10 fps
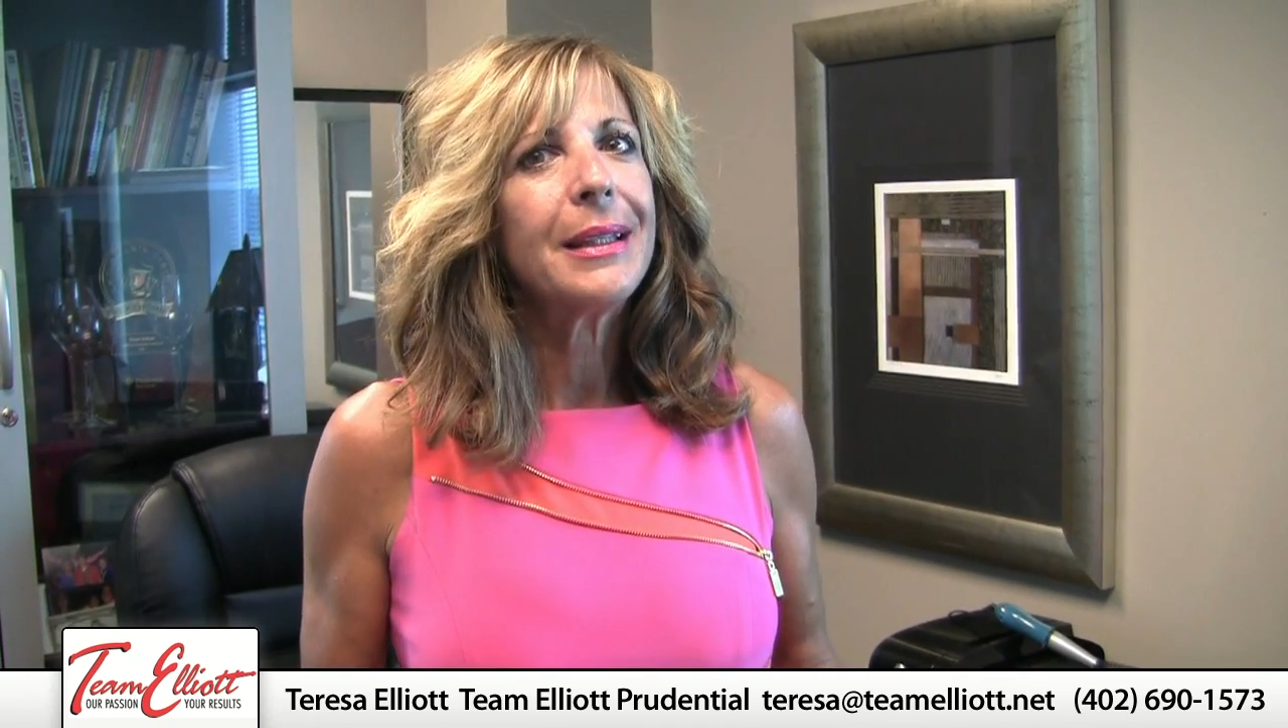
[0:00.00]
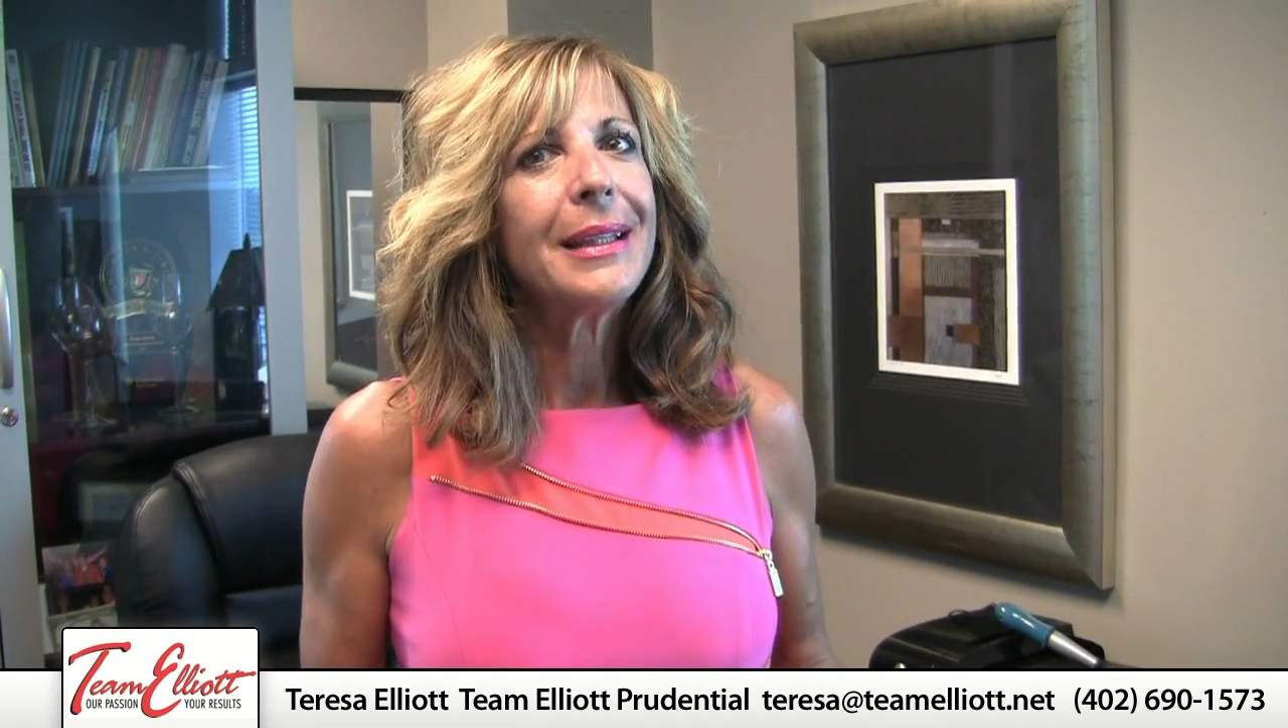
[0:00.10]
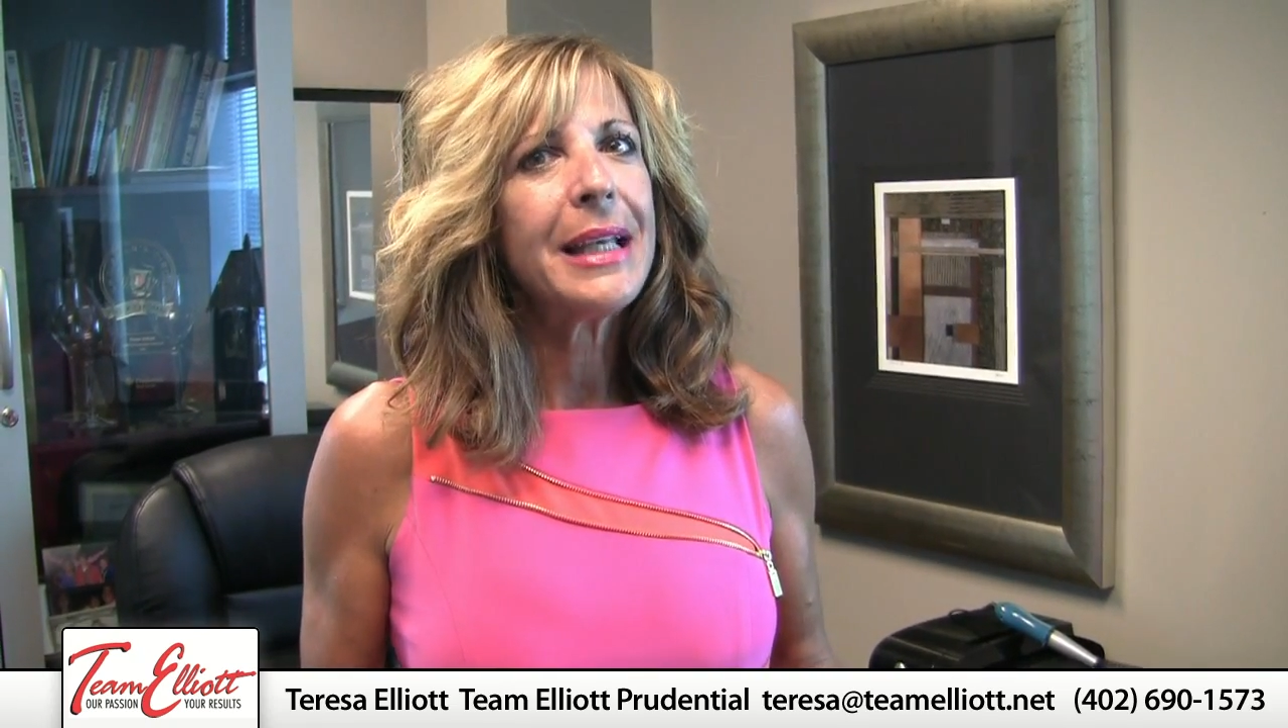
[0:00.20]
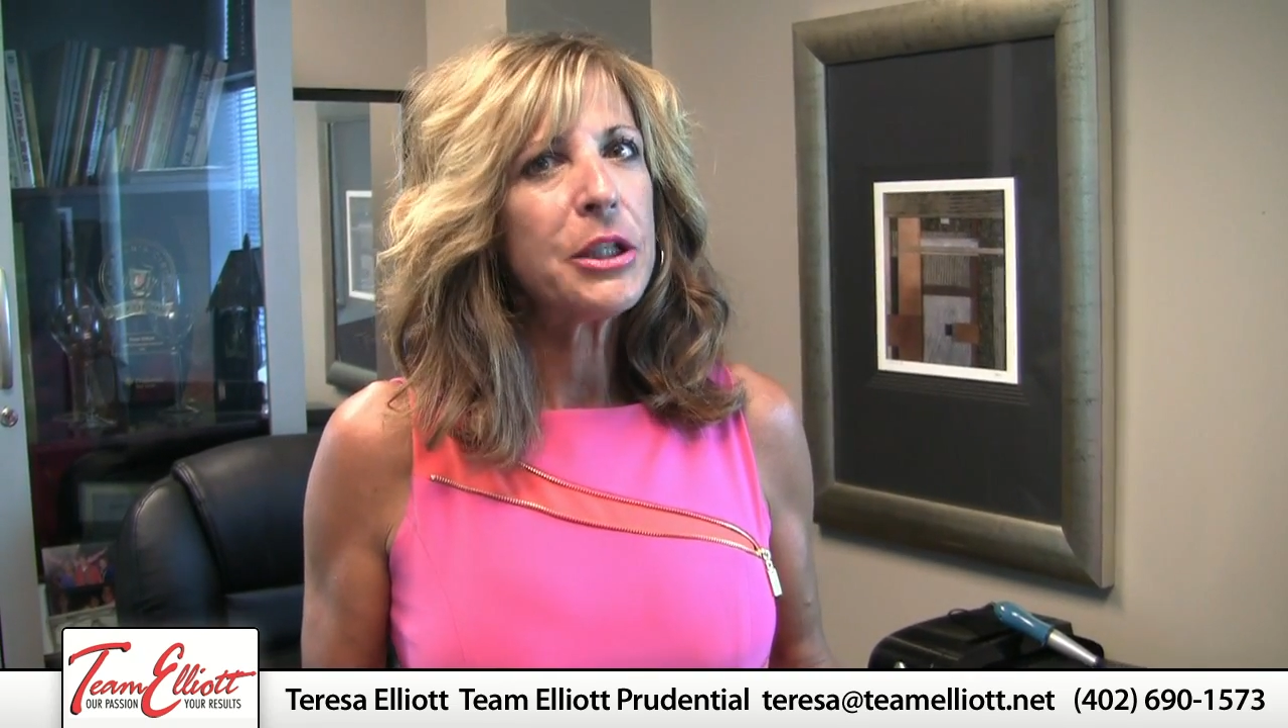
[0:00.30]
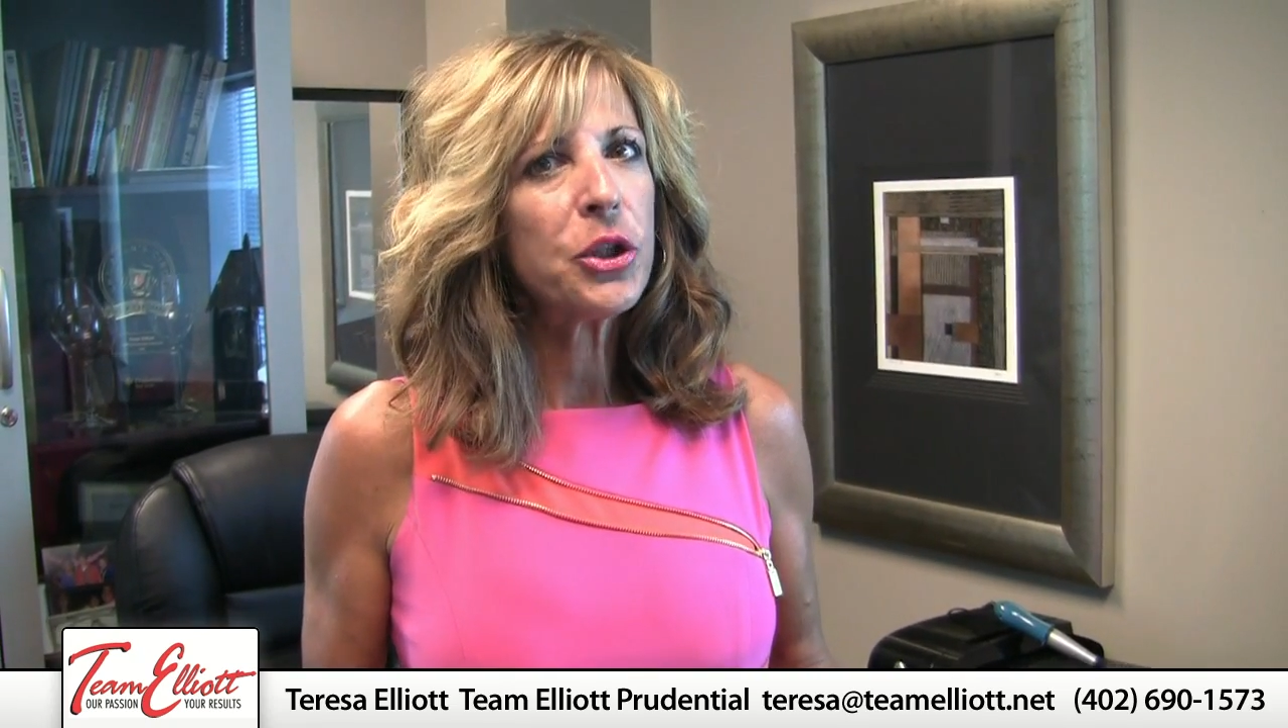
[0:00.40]

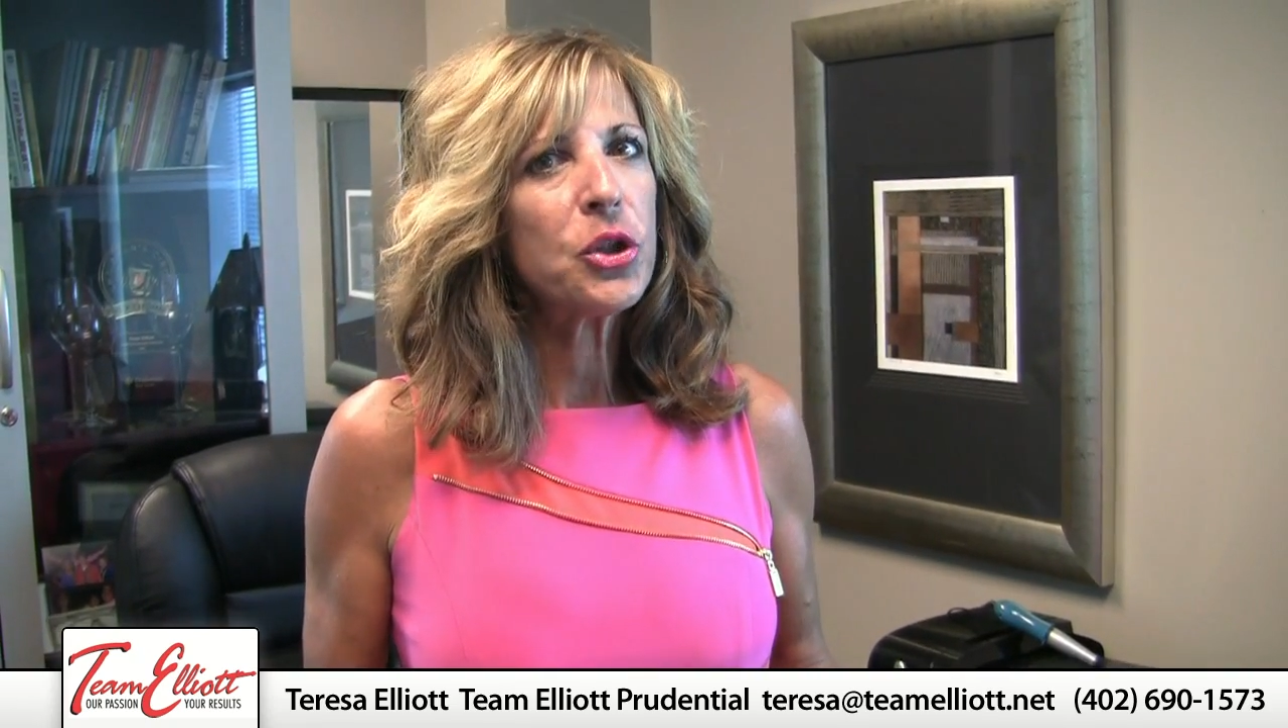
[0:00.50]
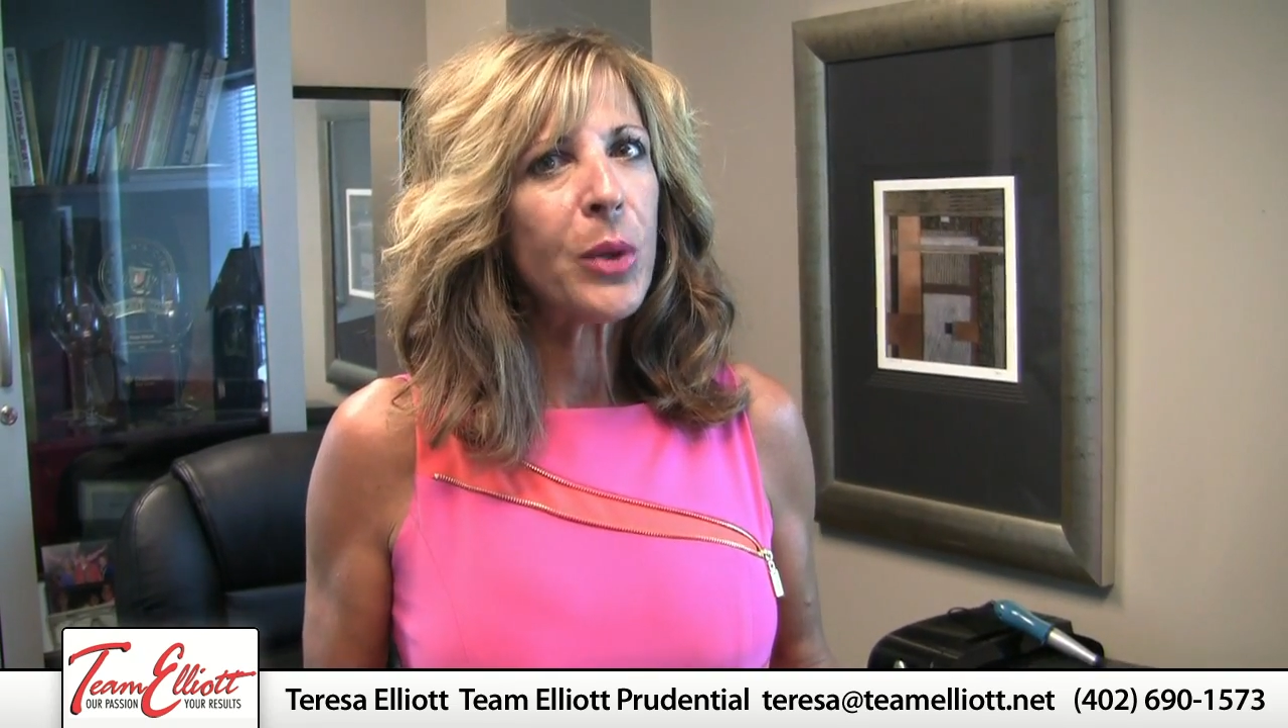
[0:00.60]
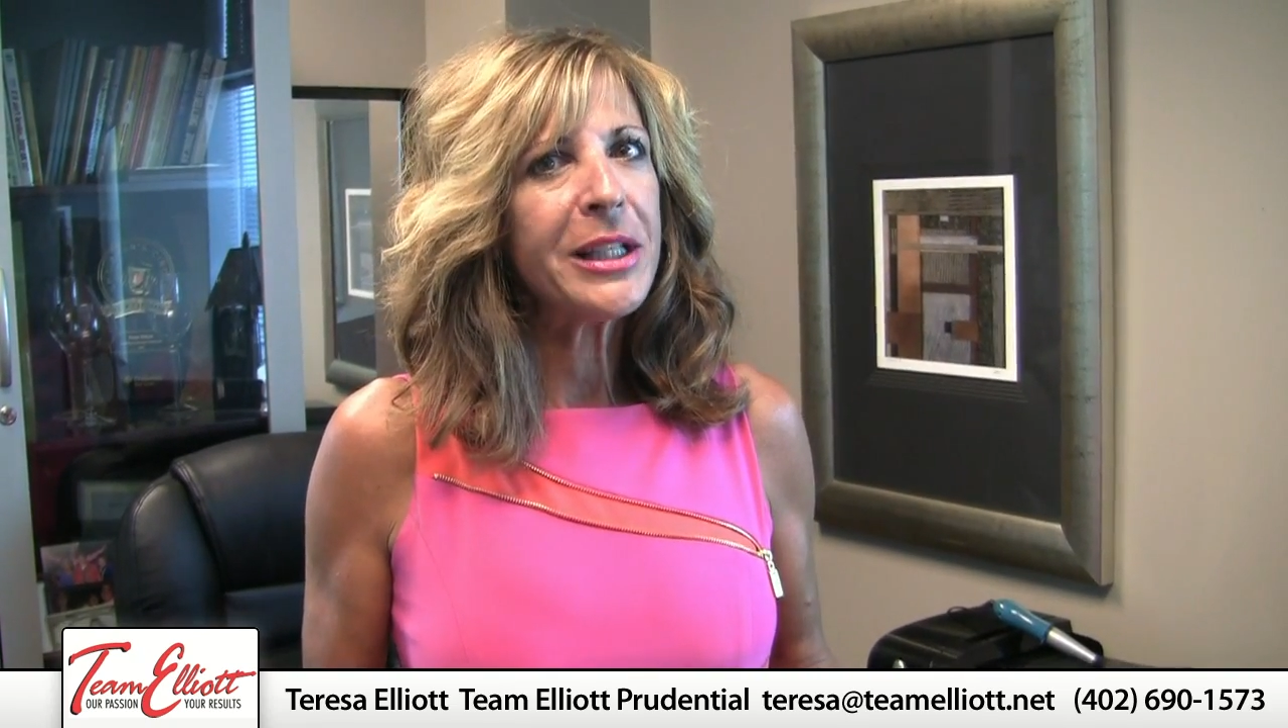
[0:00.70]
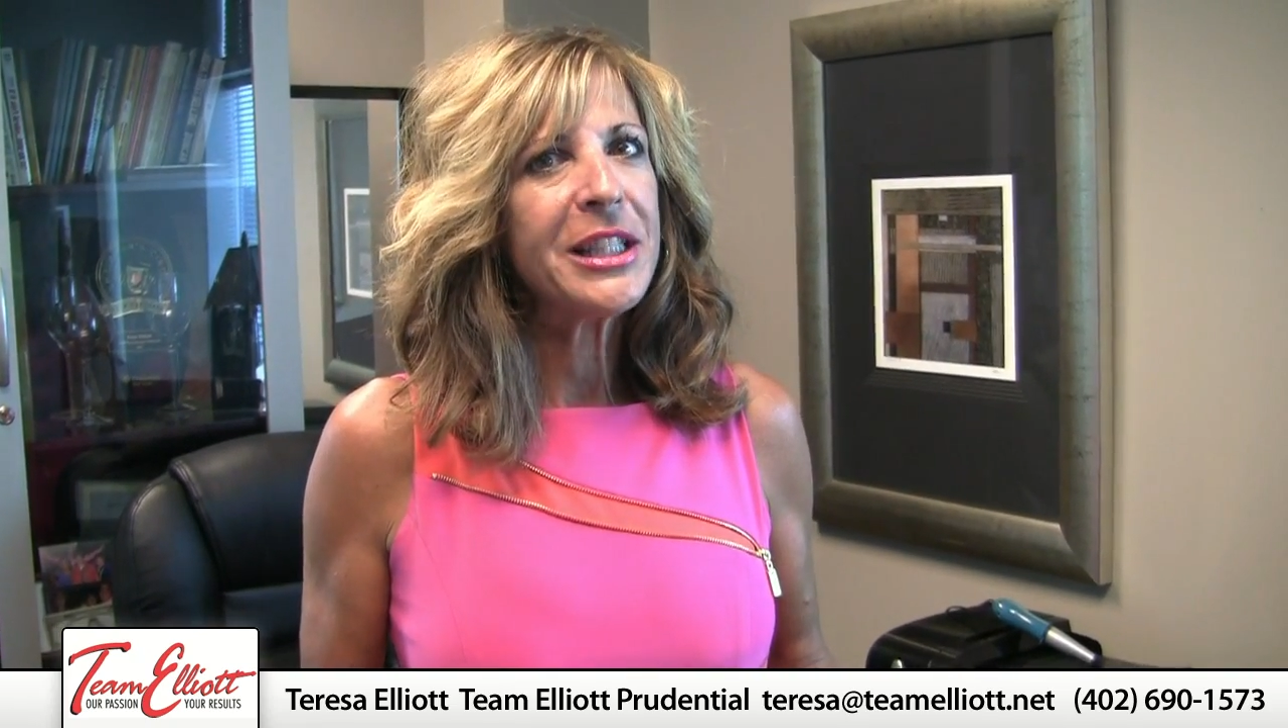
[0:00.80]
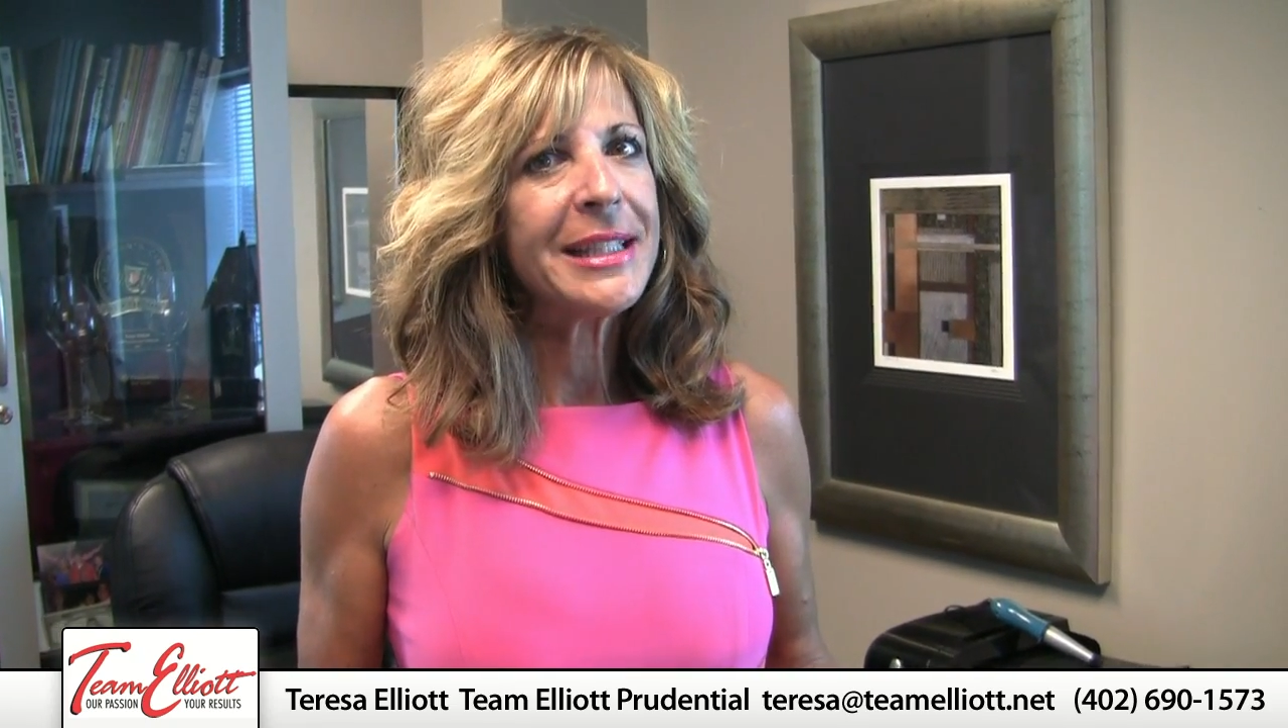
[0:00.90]
the interest
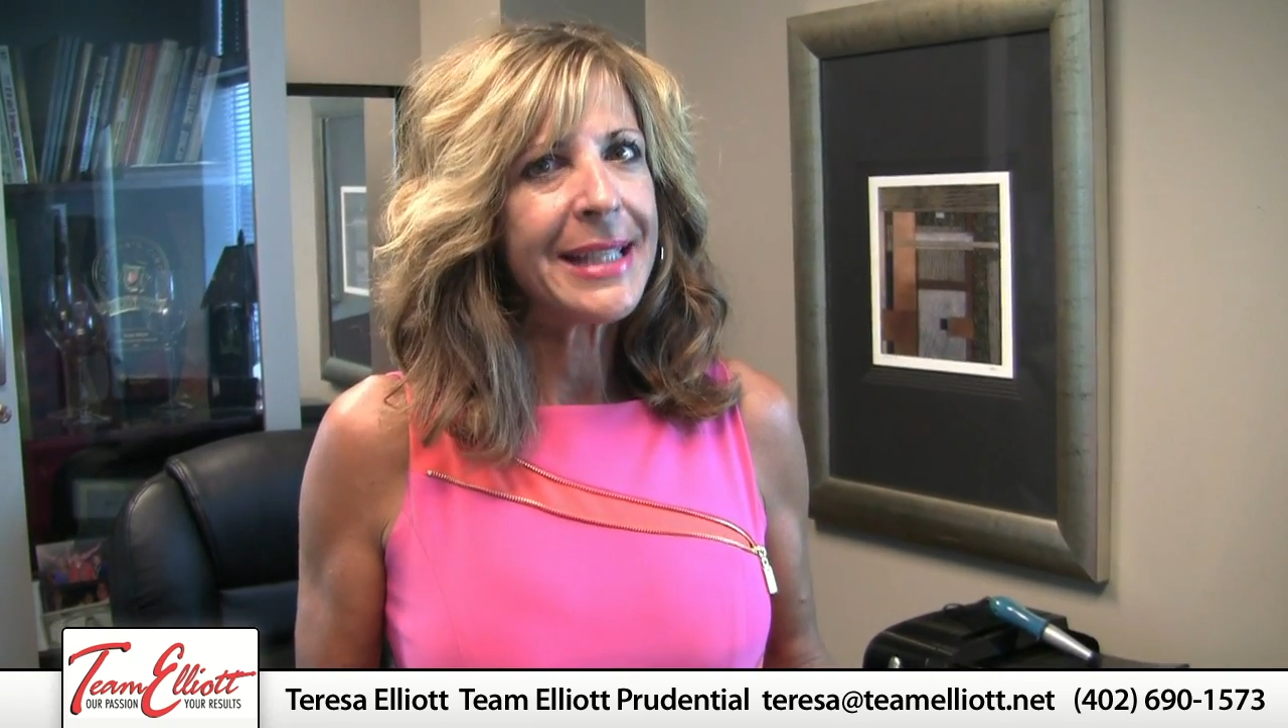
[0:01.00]
rates